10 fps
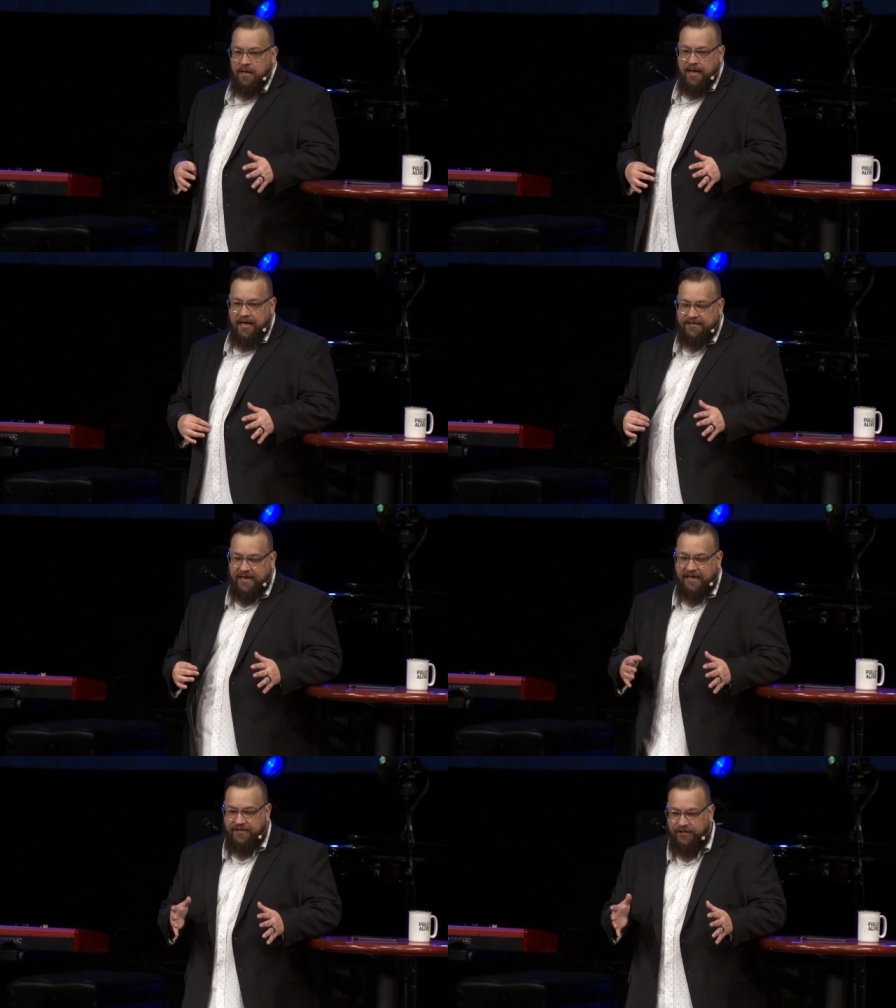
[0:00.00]
it's
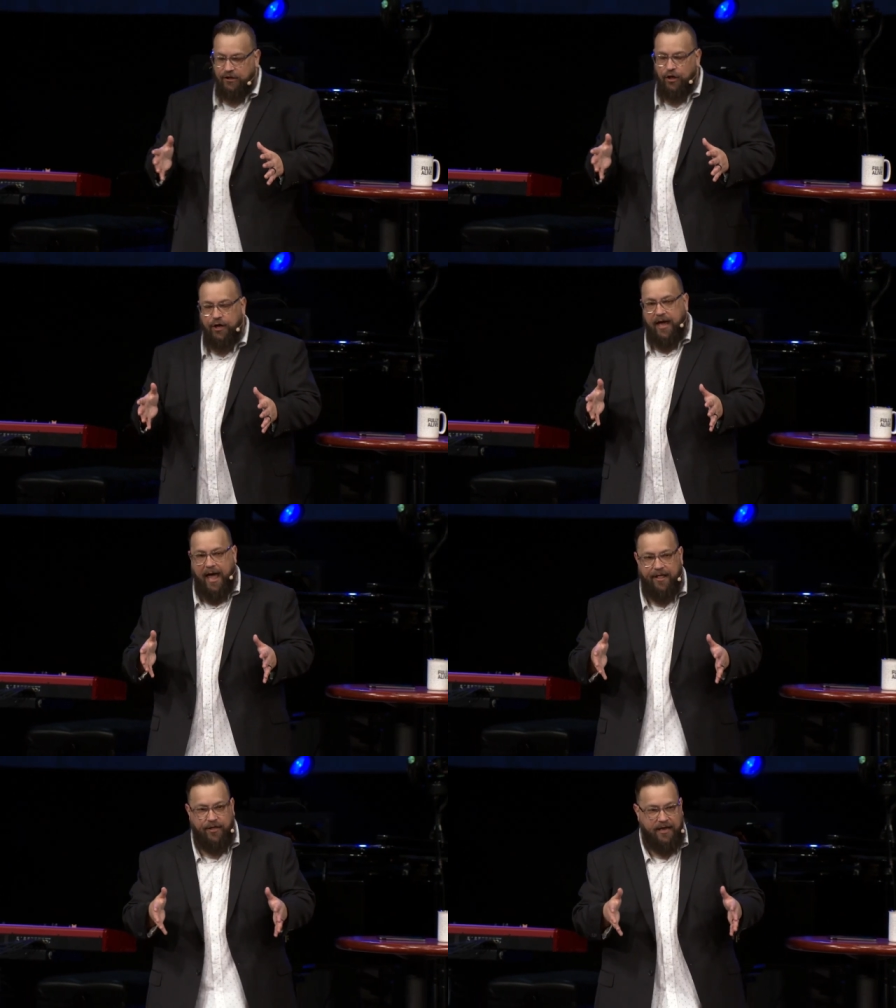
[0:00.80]
easy to look
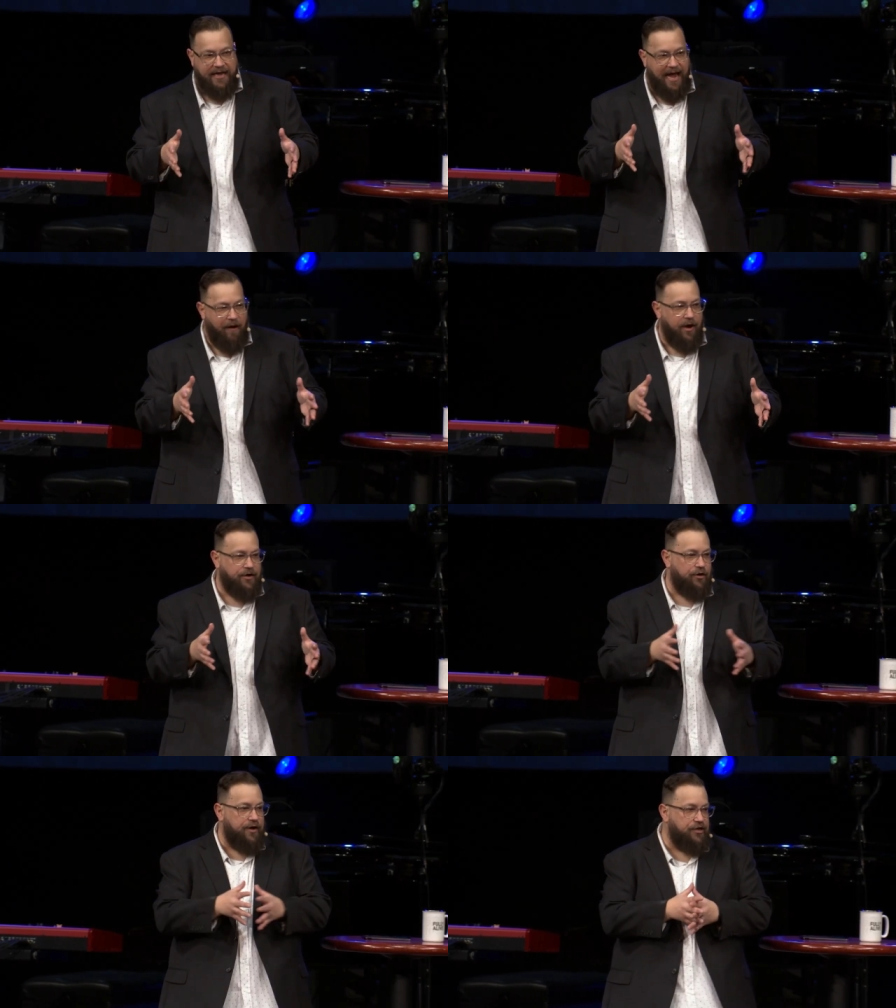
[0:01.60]
at the
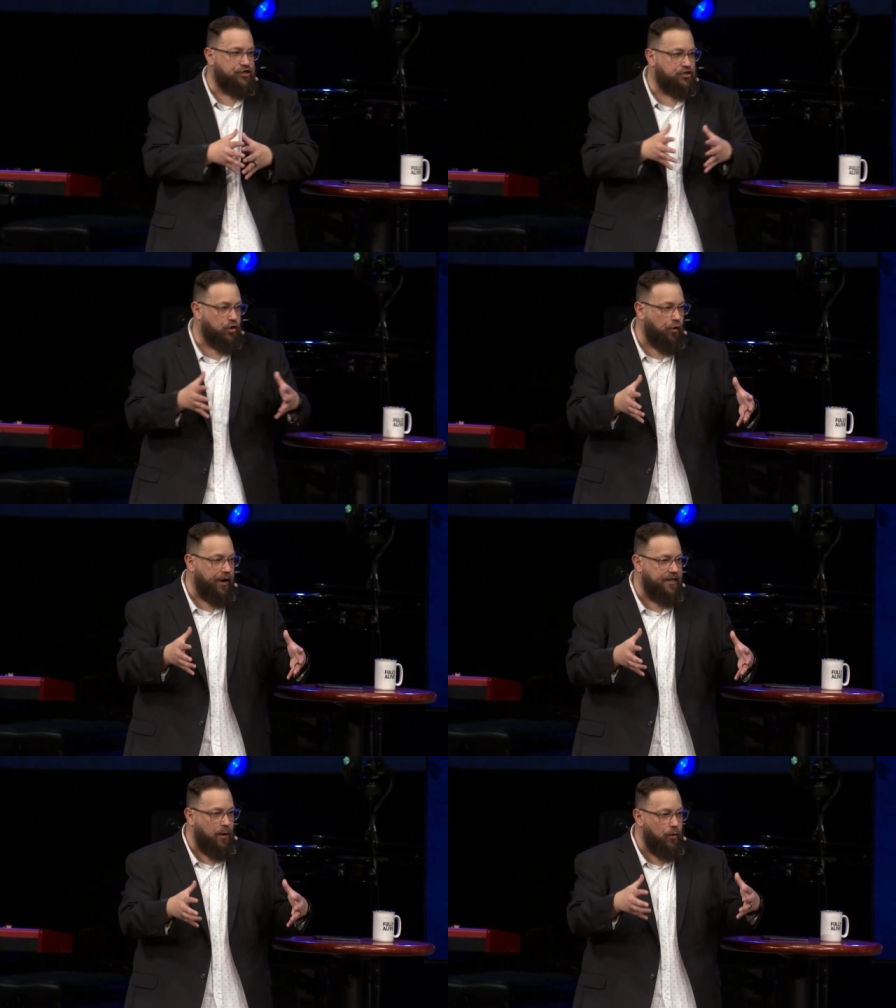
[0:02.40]
character and the
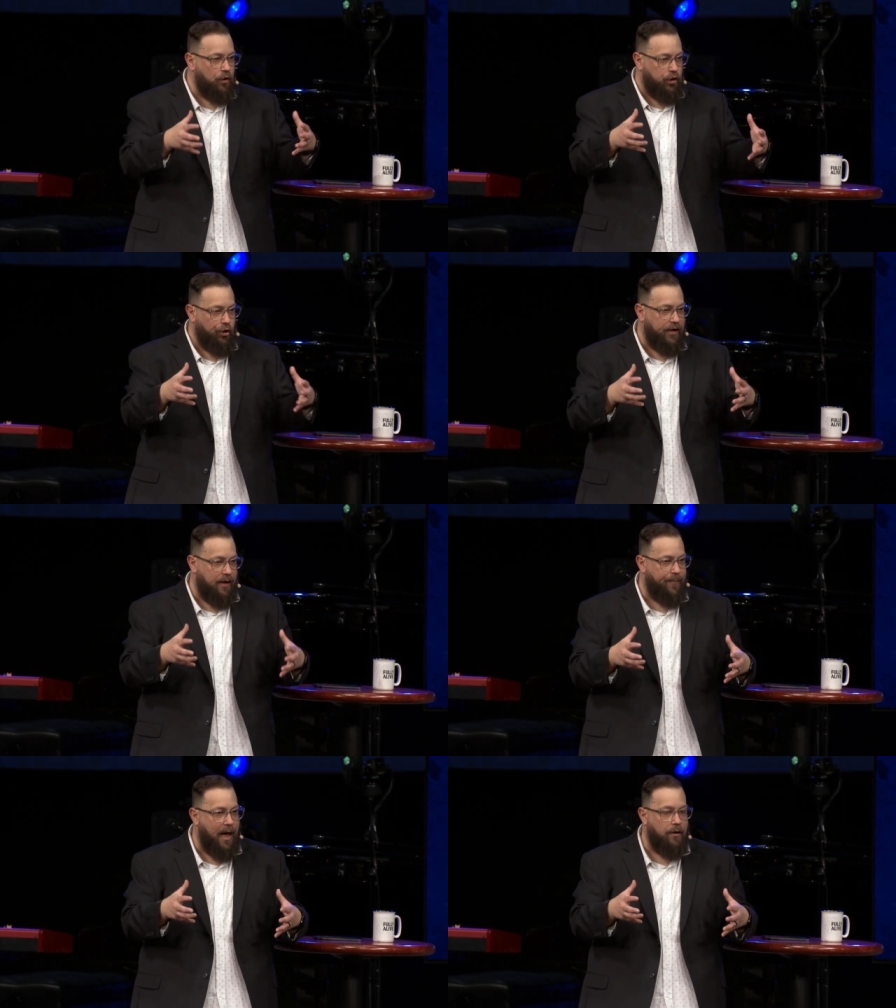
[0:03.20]
story that we're learning
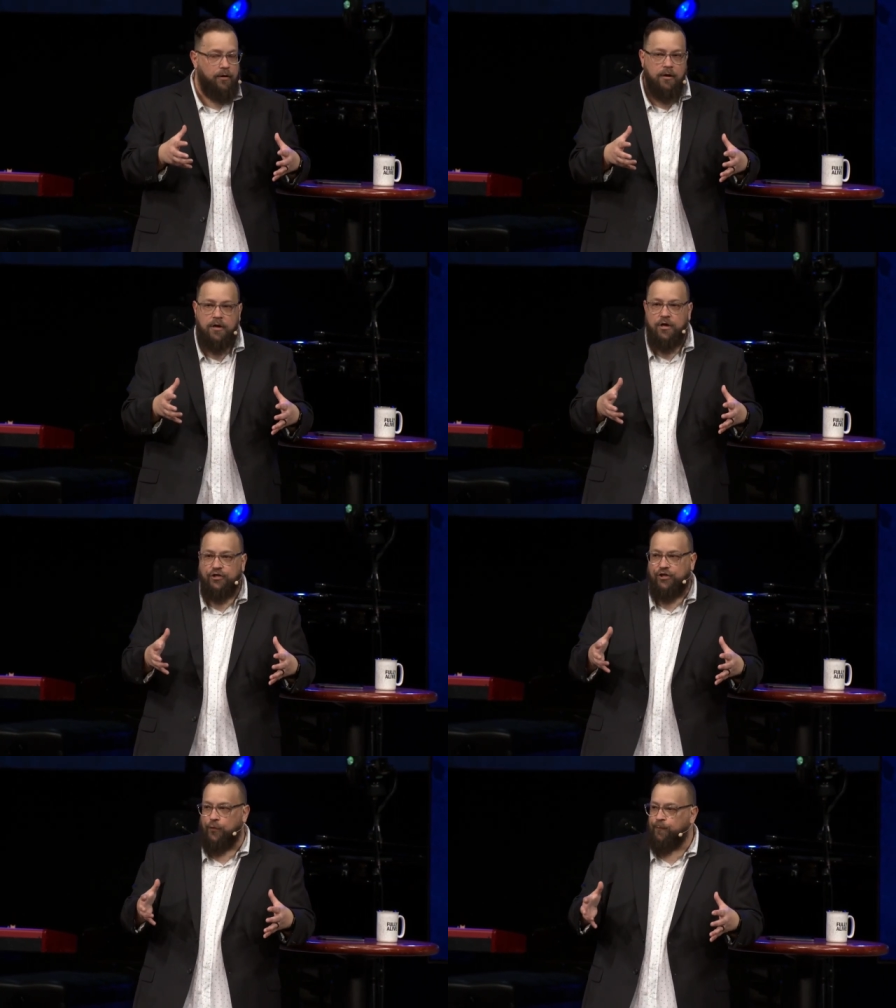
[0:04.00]
about.
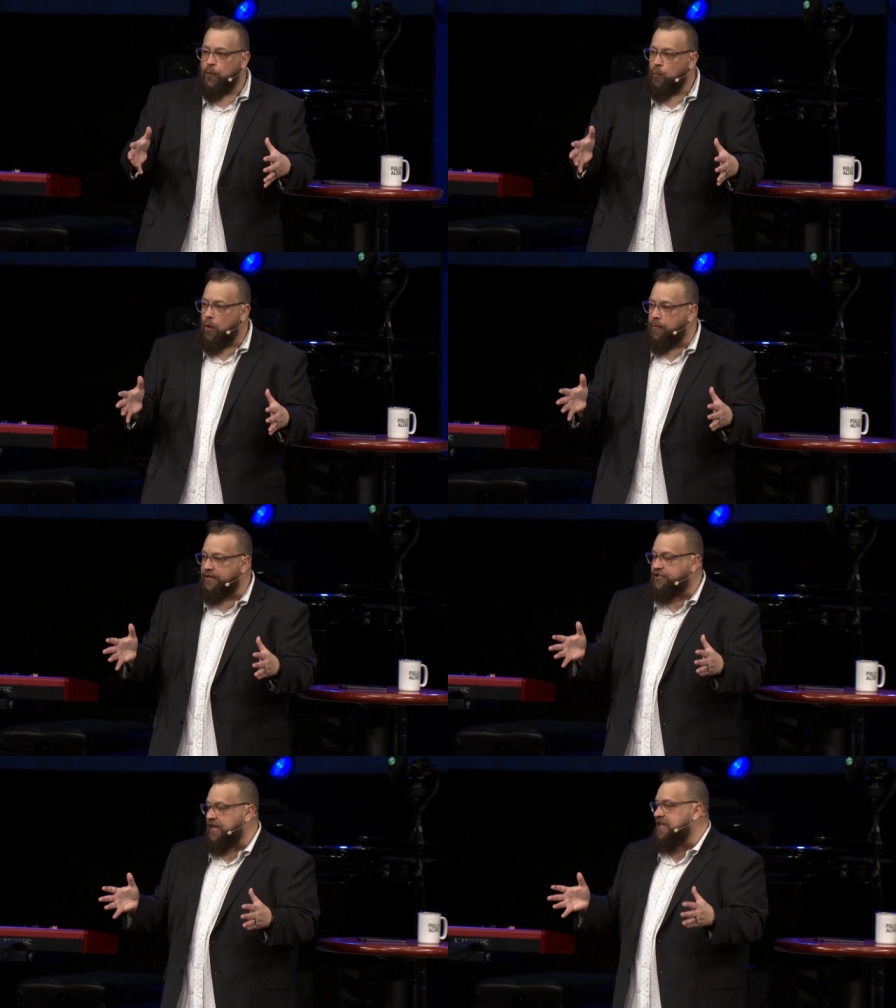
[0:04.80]
So, what we
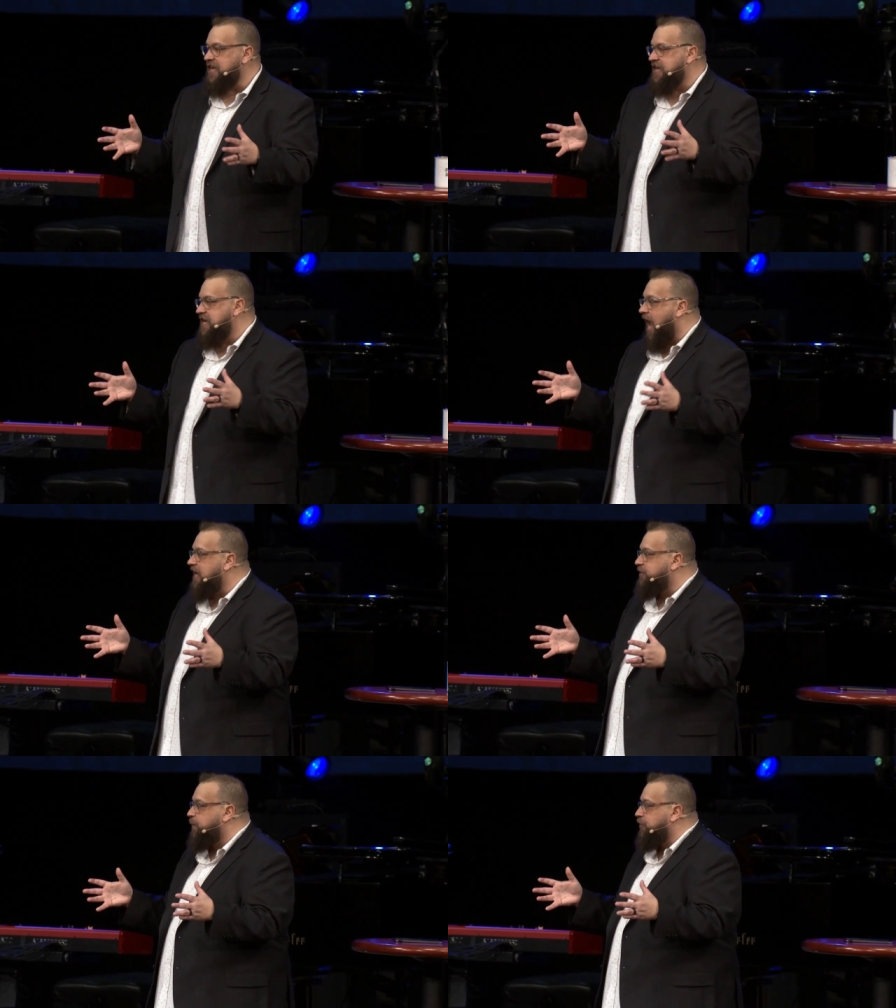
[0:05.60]
see in the gospel